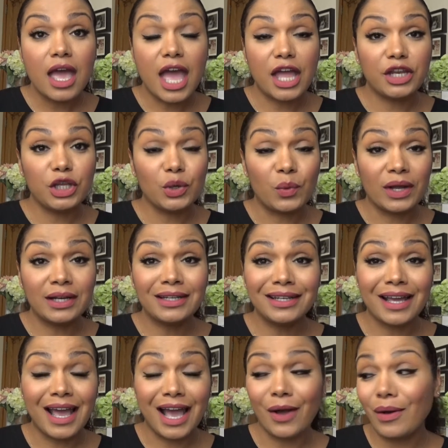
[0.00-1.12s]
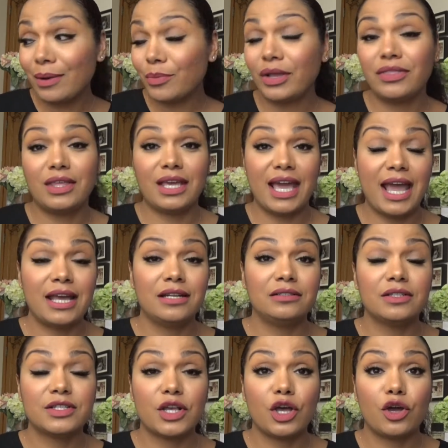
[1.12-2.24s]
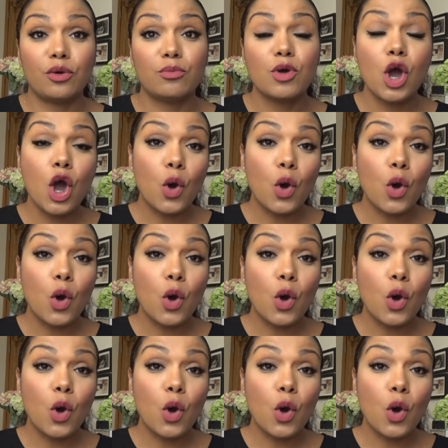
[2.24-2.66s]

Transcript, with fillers: and you wonder how I bring the candles home,